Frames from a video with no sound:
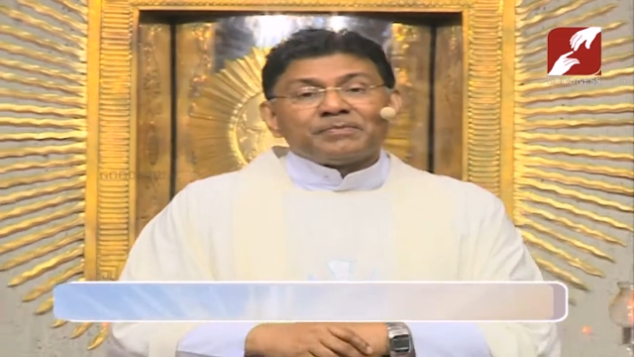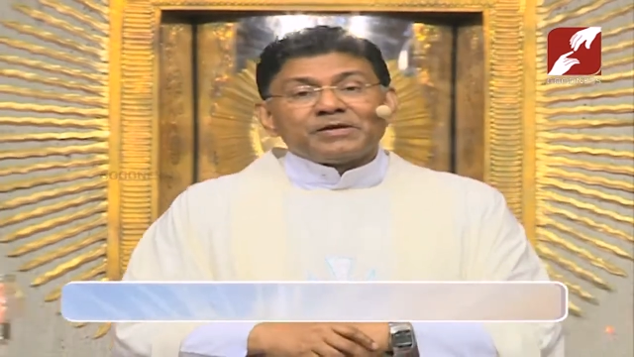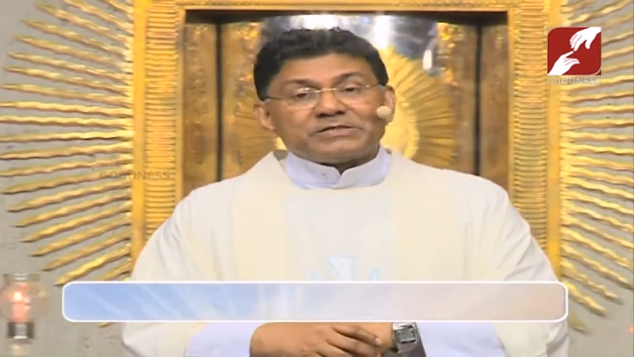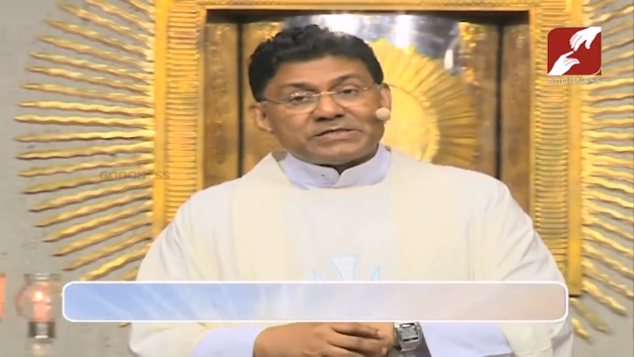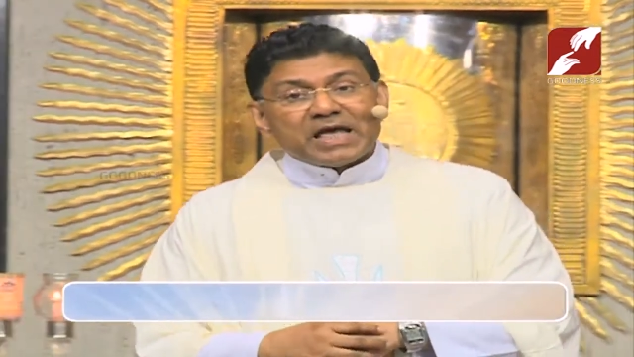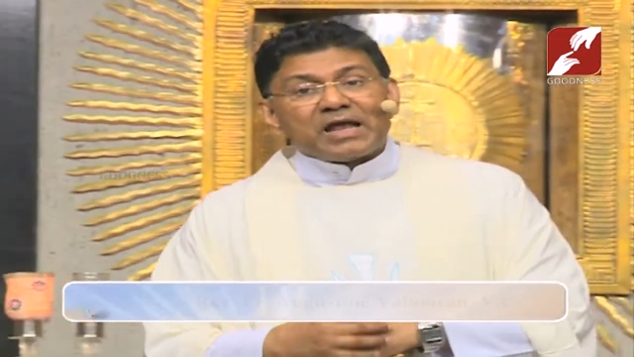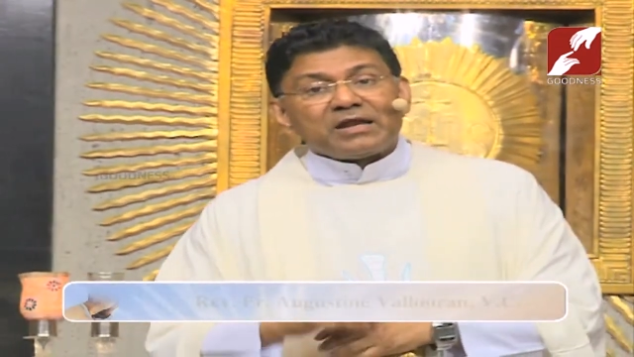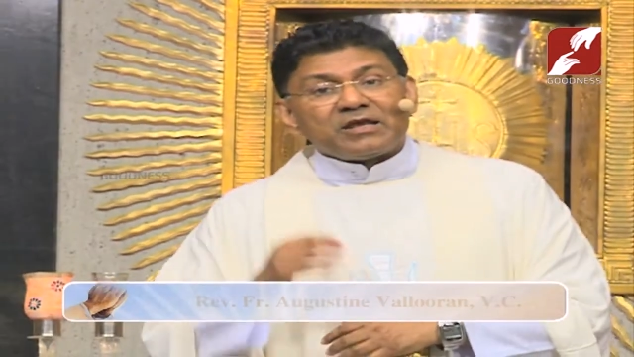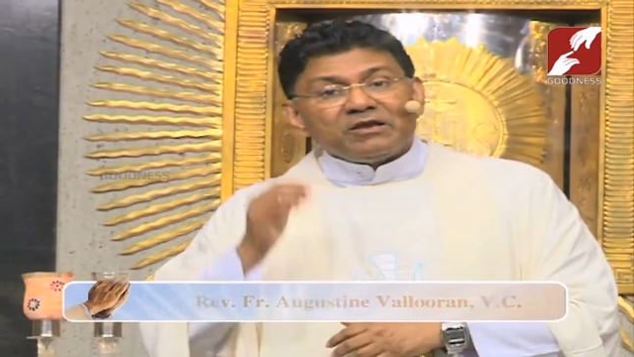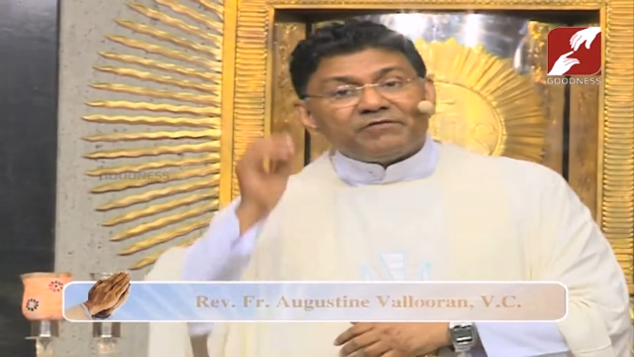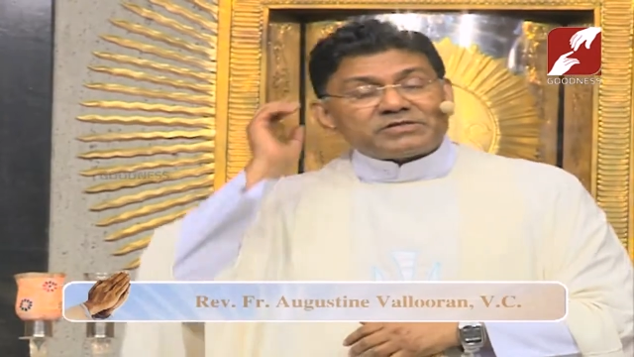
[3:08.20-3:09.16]
He said
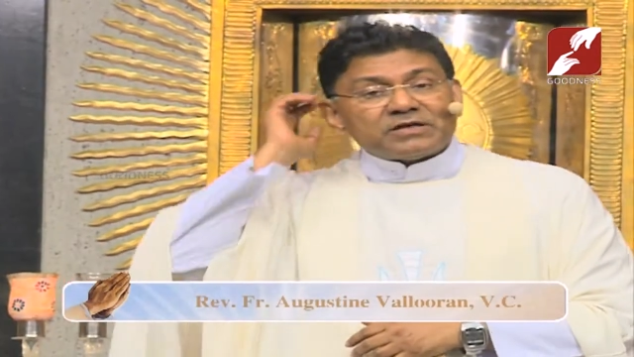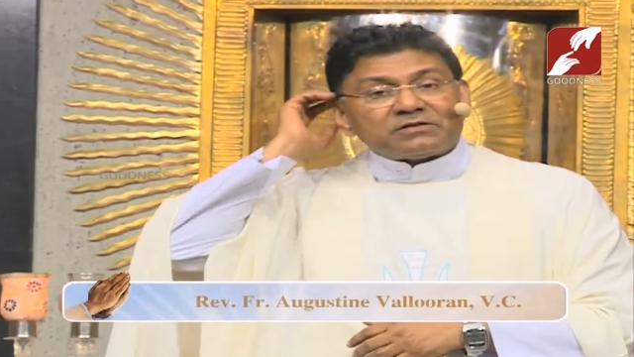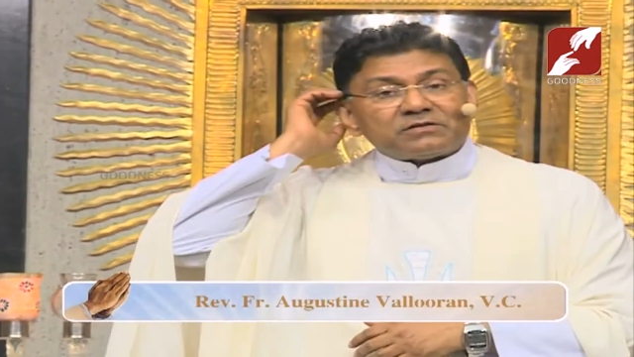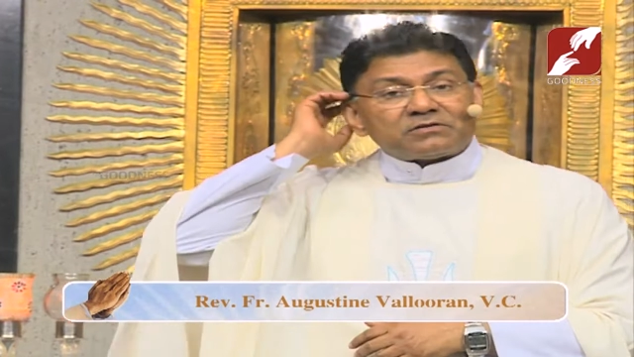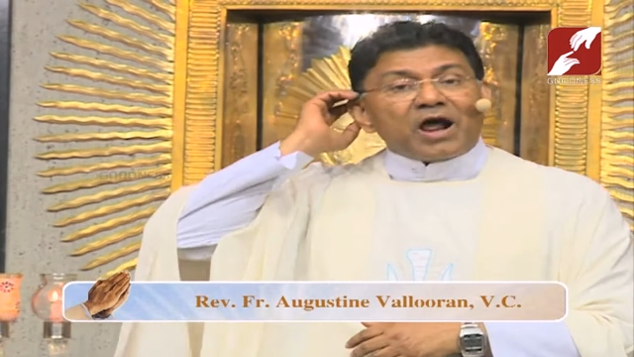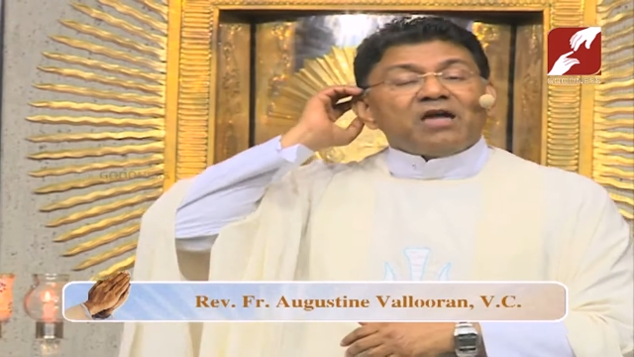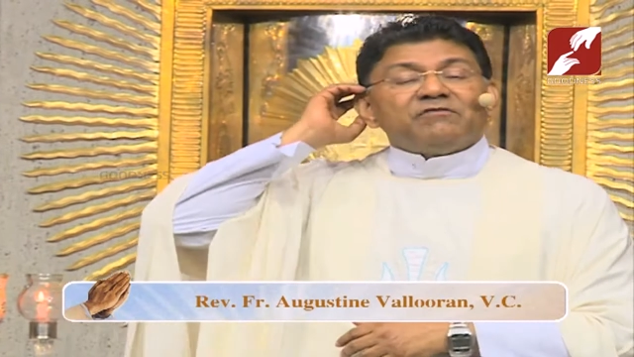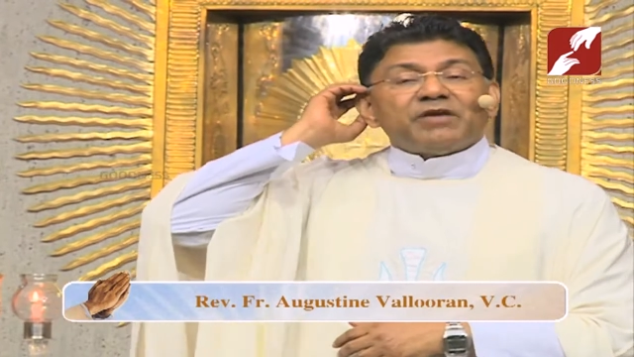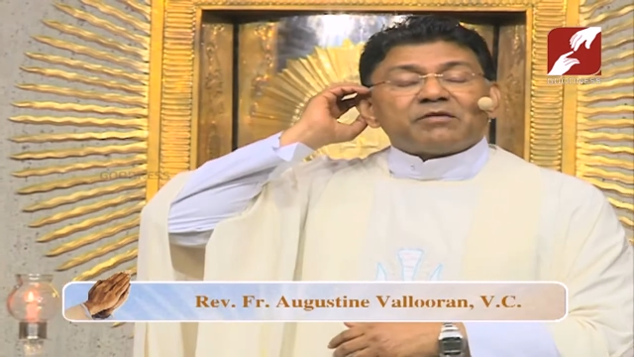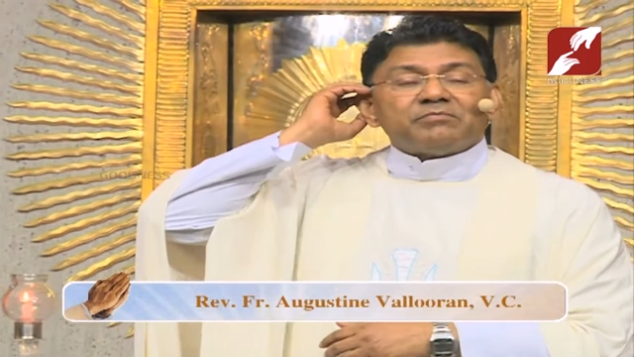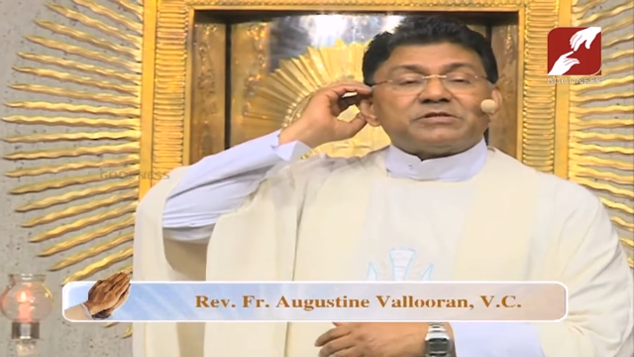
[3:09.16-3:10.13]
he was a
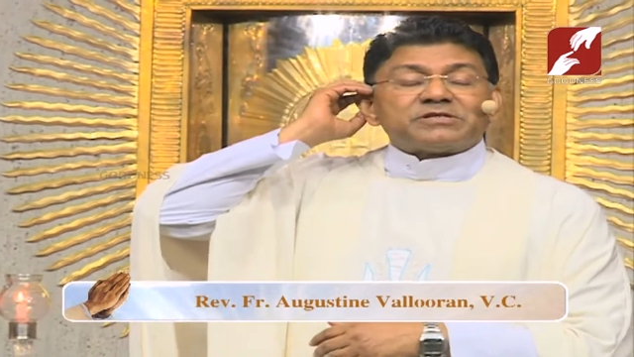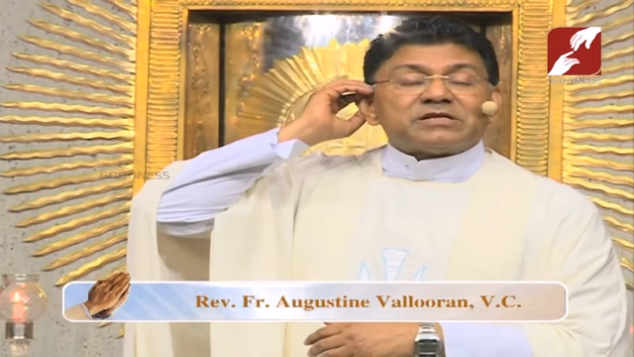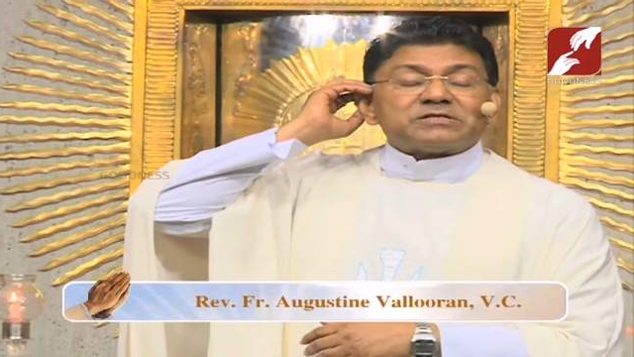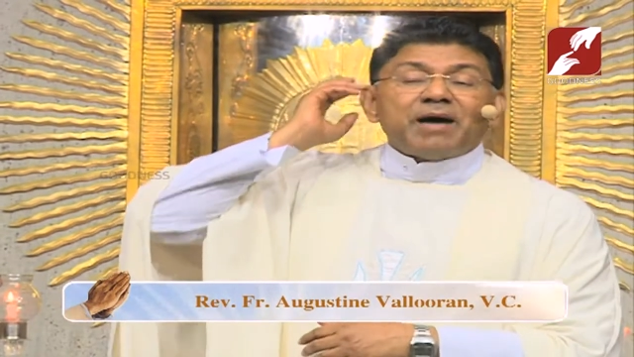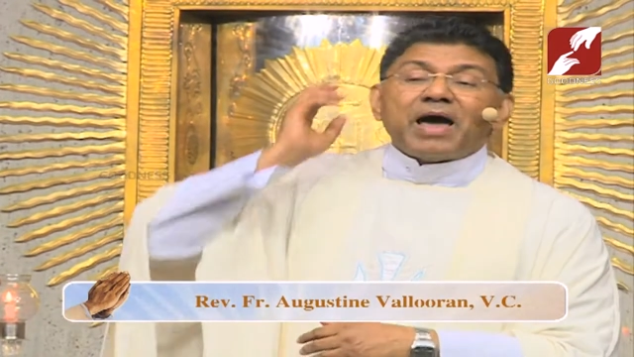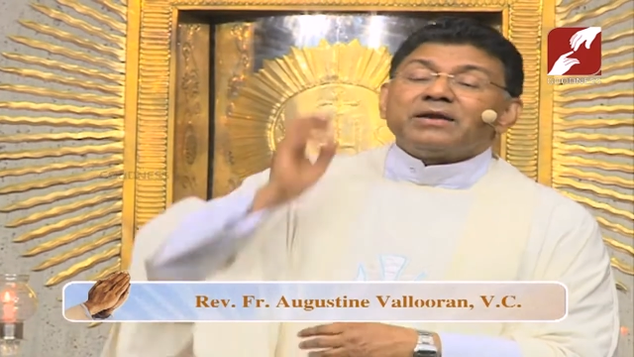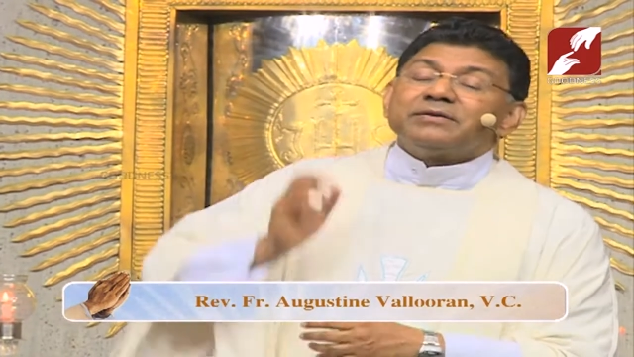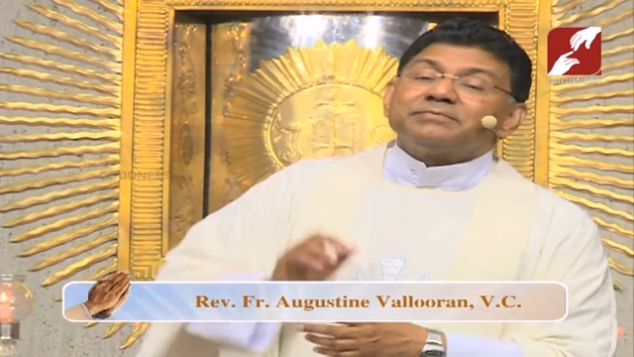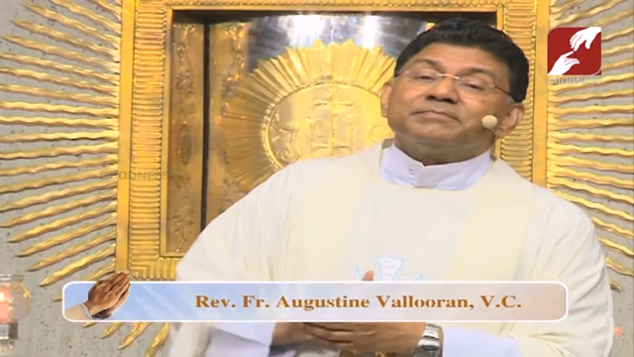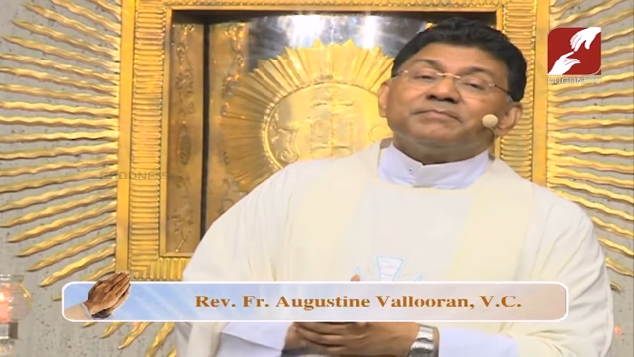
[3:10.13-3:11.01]
thriving businessman.